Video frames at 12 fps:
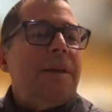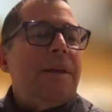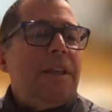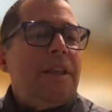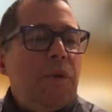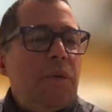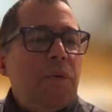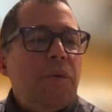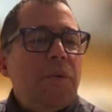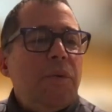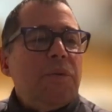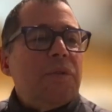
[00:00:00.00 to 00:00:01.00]
you
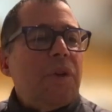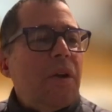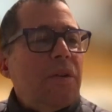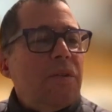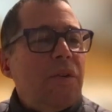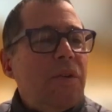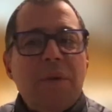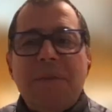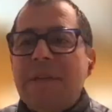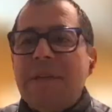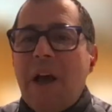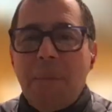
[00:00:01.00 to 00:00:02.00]
start
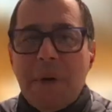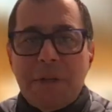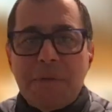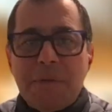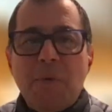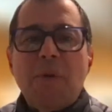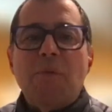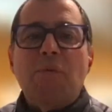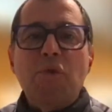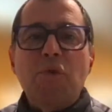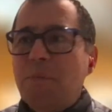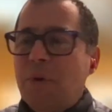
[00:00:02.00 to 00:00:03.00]
noticing how much more
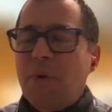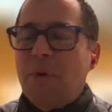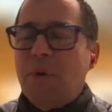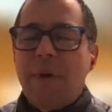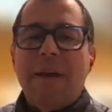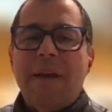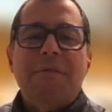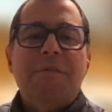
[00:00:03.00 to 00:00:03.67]
room you have.